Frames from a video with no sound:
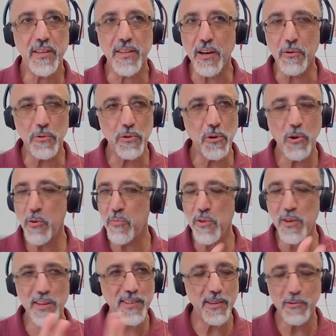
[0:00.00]
Now, your
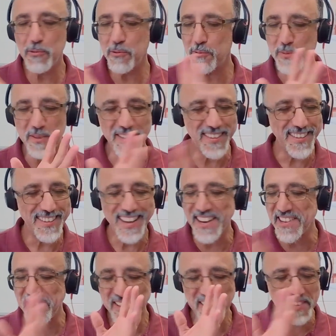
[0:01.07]
community could be
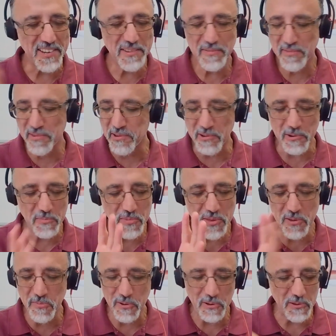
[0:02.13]
anything, your
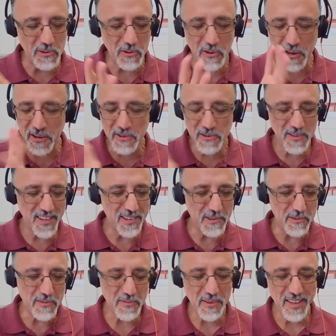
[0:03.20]
people, your country,
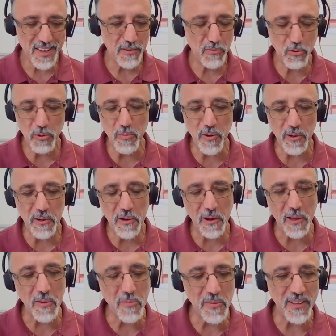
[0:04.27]
your football
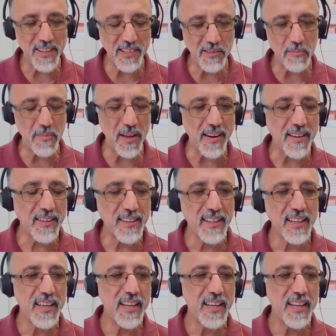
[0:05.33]
club. It doesn't matter.